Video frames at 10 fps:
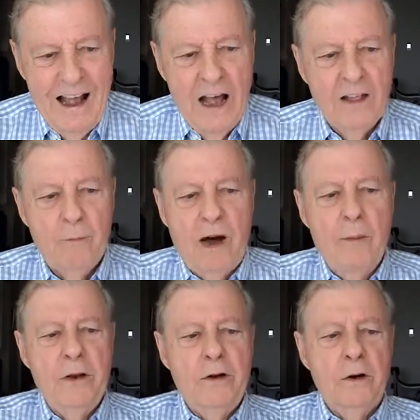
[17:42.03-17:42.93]
bombardier? The
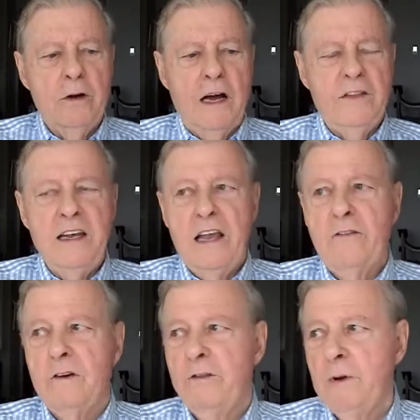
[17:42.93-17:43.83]
bombardier, I think
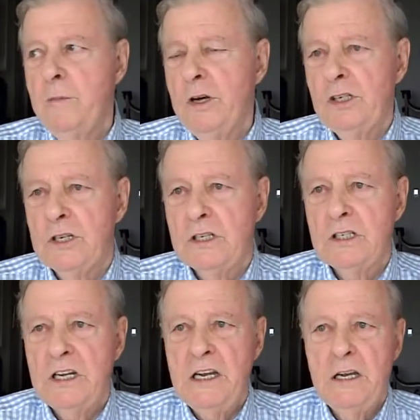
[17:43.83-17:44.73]
after three
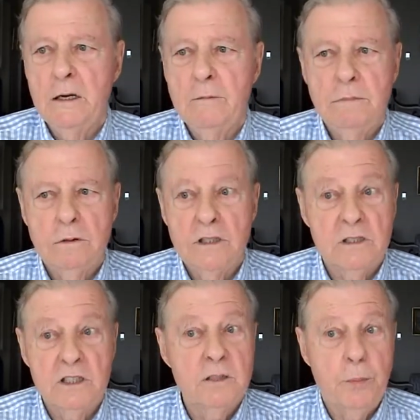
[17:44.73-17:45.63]
missions, he uh,
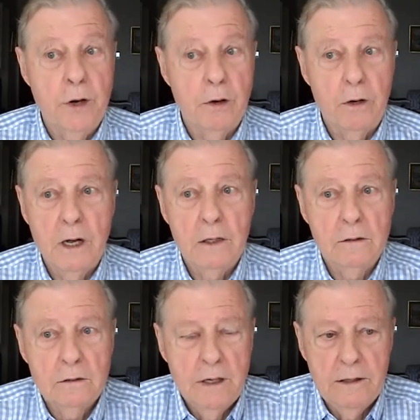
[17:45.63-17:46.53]
just disappeared. I
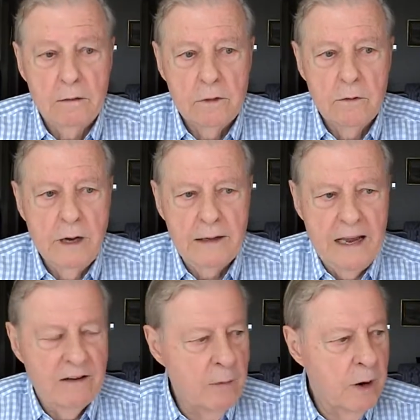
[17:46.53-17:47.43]
don't, I don't know. I
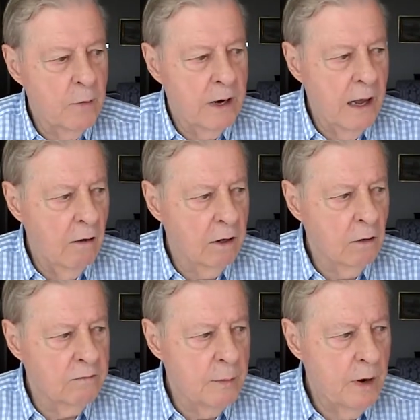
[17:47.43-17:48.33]
can't remember now. I
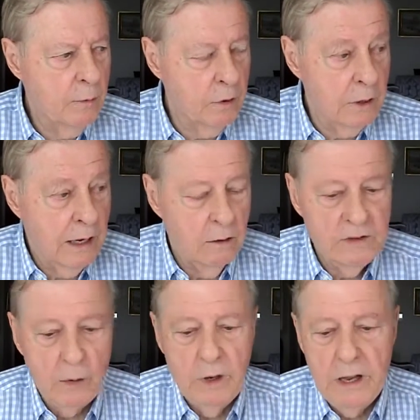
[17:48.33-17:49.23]
don't remember. I
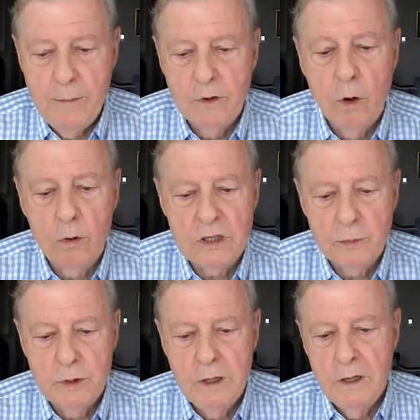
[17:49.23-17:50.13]
don't think we even told
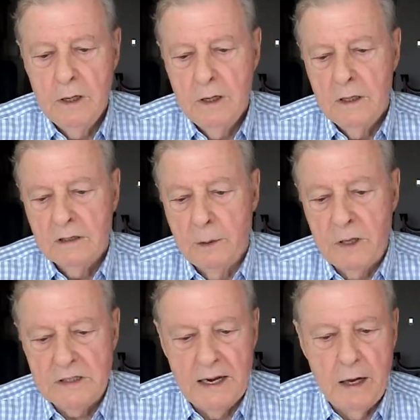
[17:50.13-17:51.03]
us, but
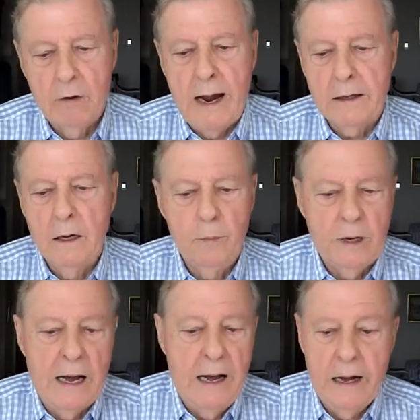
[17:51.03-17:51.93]
somebody said he cracked up,
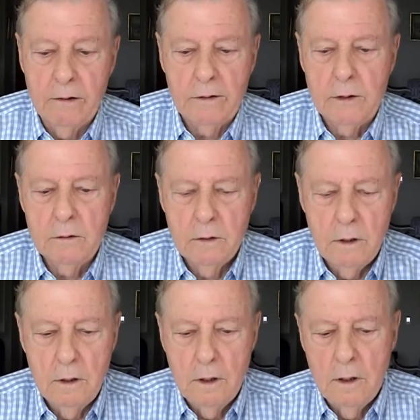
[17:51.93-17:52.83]
but I, I don't
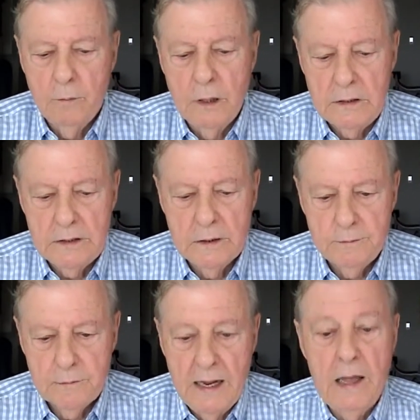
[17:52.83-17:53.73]
know. But
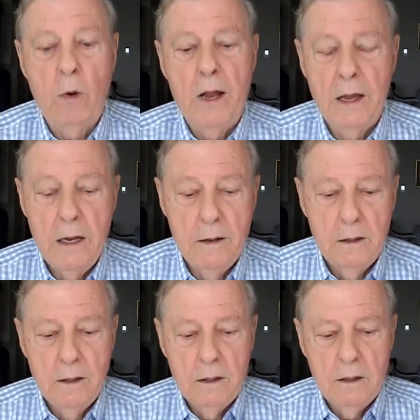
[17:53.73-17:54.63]
uh, anyway, he
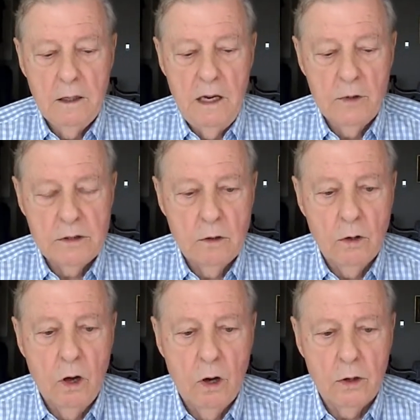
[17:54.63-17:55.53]
he was
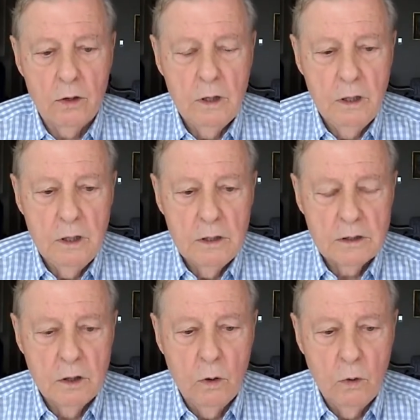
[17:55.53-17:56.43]
no longer.
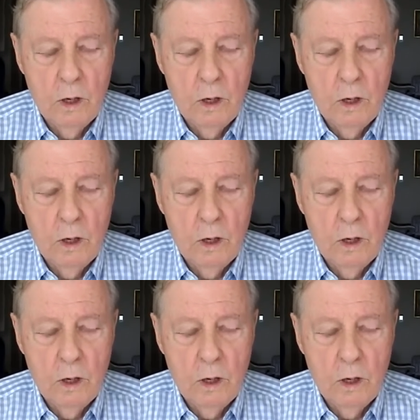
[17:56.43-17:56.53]
So